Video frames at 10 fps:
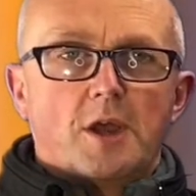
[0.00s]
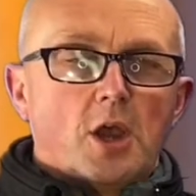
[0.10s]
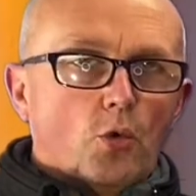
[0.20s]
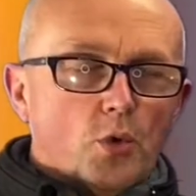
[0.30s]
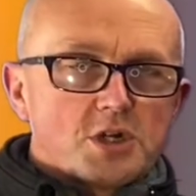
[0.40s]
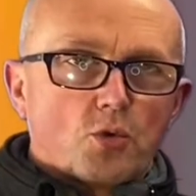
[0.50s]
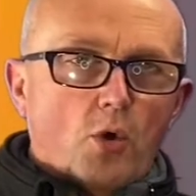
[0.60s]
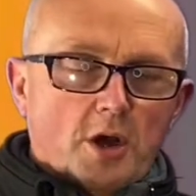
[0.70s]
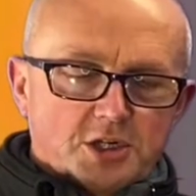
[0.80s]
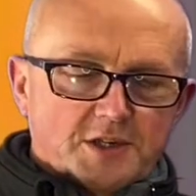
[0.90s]
Winter
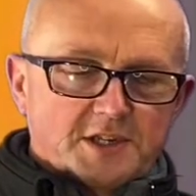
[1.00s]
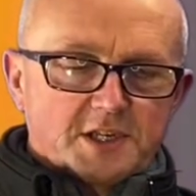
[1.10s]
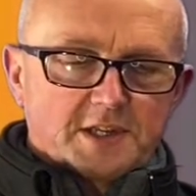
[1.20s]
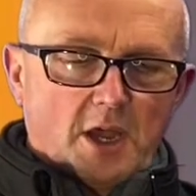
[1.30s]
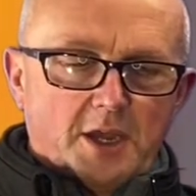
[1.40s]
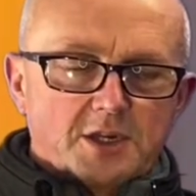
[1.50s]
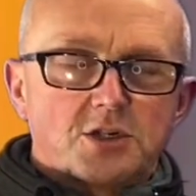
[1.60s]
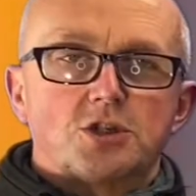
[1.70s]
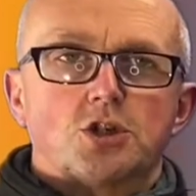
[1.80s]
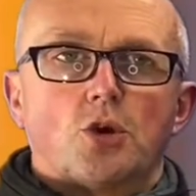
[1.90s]
wash is
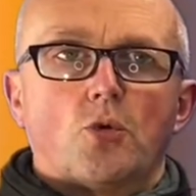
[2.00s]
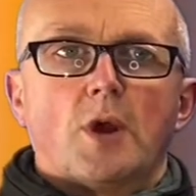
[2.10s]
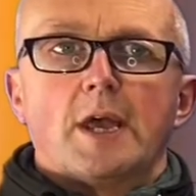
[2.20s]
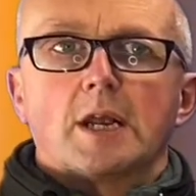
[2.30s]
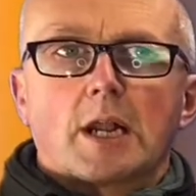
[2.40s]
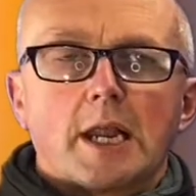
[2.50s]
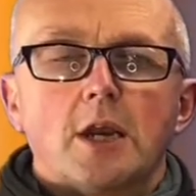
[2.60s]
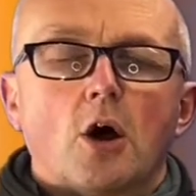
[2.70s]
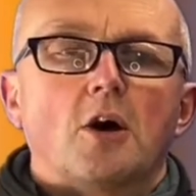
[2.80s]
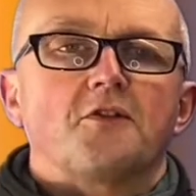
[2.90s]
designed to clean
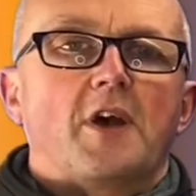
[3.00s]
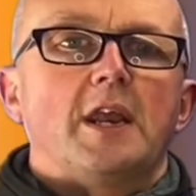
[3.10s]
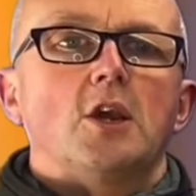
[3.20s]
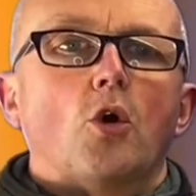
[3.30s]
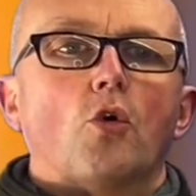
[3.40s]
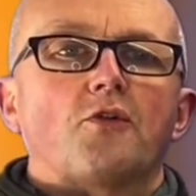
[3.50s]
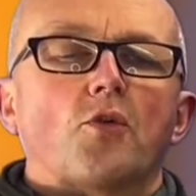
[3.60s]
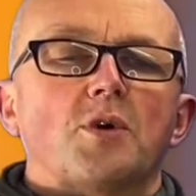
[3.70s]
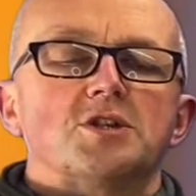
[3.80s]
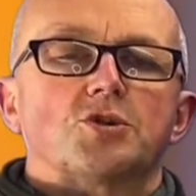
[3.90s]
off any
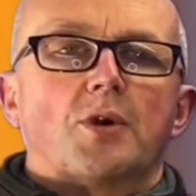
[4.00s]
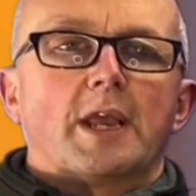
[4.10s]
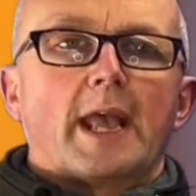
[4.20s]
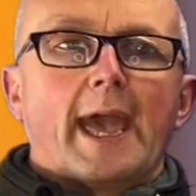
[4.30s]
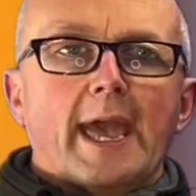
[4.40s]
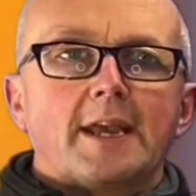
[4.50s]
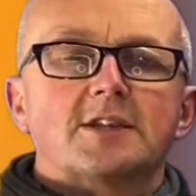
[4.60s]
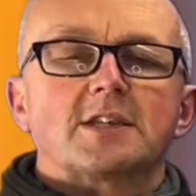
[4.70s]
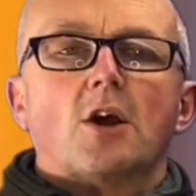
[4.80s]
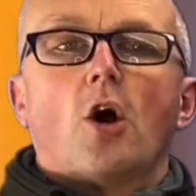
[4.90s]
overwintering
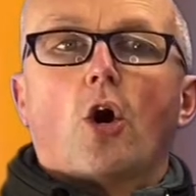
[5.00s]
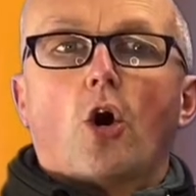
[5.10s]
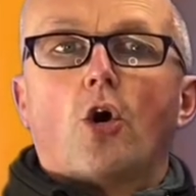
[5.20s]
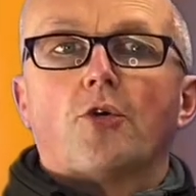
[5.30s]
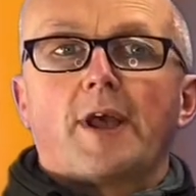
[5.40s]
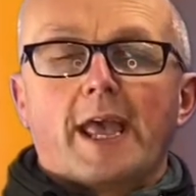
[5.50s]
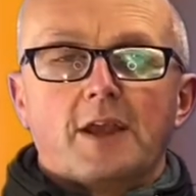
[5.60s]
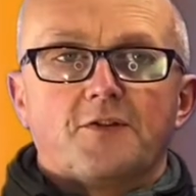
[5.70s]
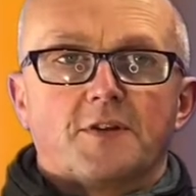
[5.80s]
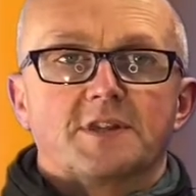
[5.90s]
eggs or
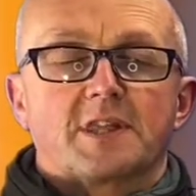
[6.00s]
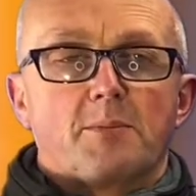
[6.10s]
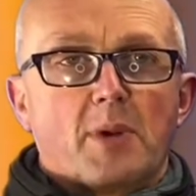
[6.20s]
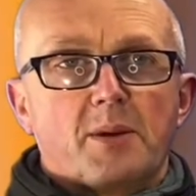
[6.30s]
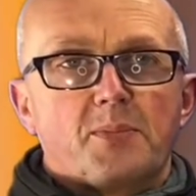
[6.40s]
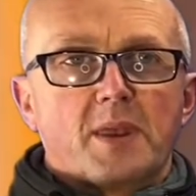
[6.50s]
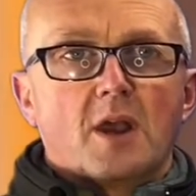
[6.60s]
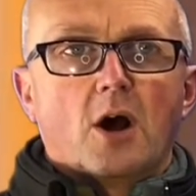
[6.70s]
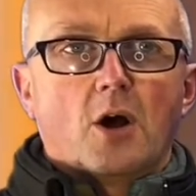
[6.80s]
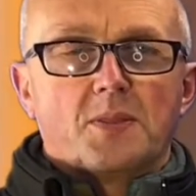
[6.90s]
aphids that might be
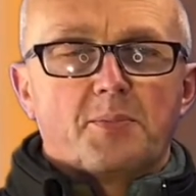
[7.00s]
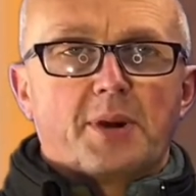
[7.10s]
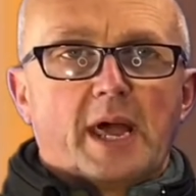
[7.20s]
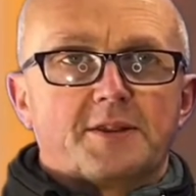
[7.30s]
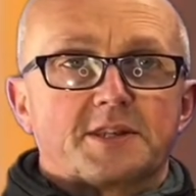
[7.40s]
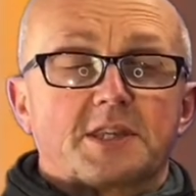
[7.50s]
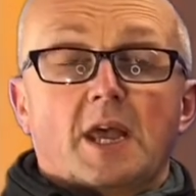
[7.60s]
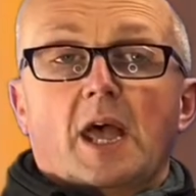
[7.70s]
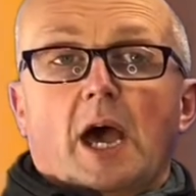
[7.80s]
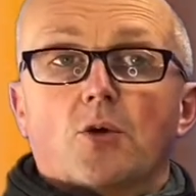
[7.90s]
on the plants
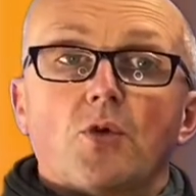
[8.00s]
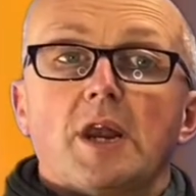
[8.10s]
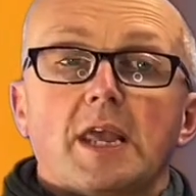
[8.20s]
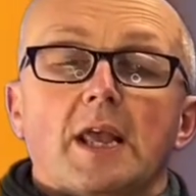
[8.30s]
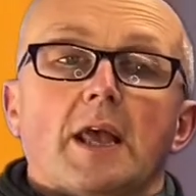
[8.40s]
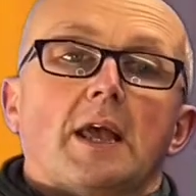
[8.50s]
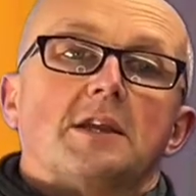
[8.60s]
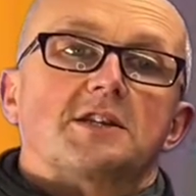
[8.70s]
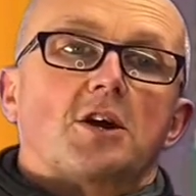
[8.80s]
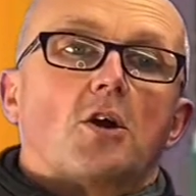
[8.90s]
and really
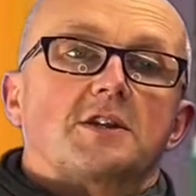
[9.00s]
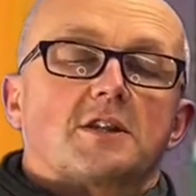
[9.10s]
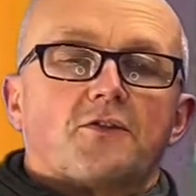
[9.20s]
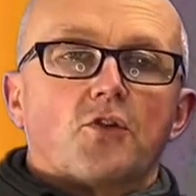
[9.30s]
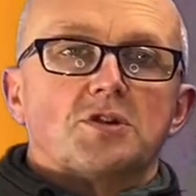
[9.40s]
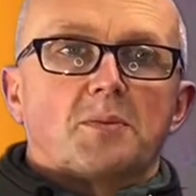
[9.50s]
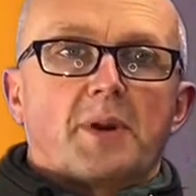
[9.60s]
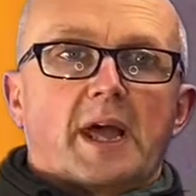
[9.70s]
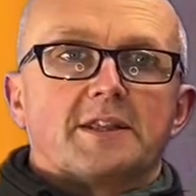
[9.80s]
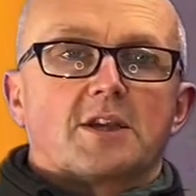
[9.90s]
starts the fruiting
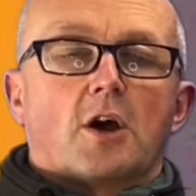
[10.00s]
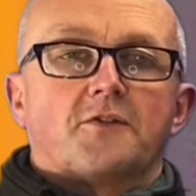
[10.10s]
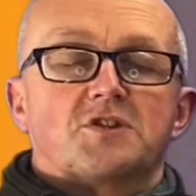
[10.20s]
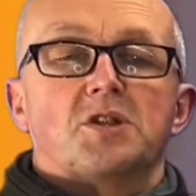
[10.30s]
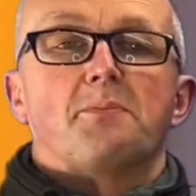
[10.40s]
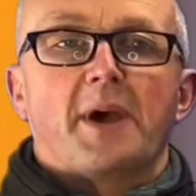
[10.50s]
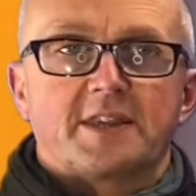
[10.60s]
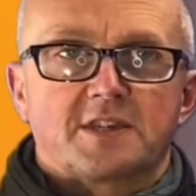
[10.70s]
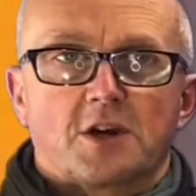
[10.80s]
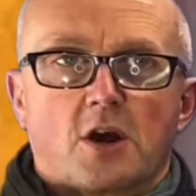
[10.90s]
plants off to the
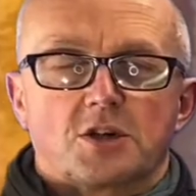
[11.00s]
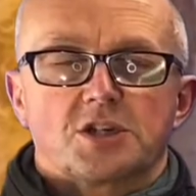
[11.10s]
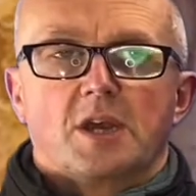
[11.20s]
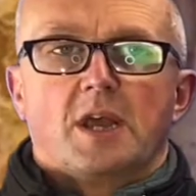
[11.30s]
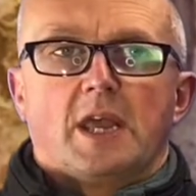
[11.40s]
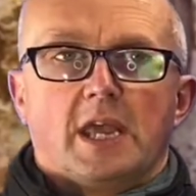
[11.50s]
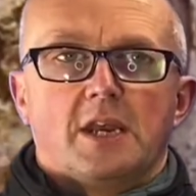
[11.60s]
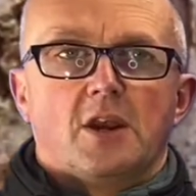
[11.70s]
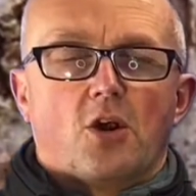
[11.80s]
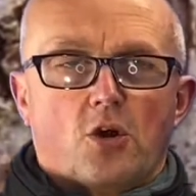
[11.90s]
best start
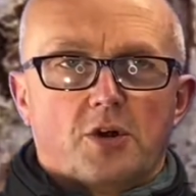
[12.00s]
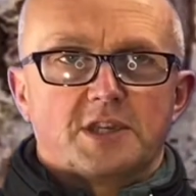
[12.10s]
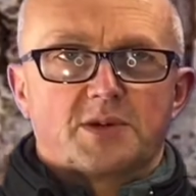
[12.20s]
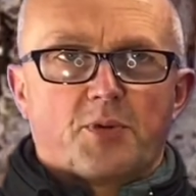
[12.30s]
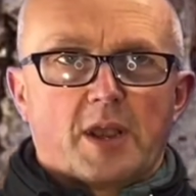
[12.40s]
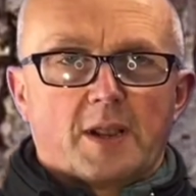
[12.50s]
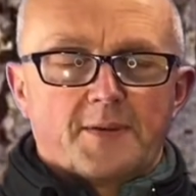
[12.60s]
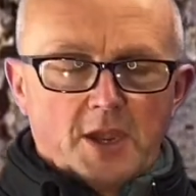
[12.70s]
in early spring.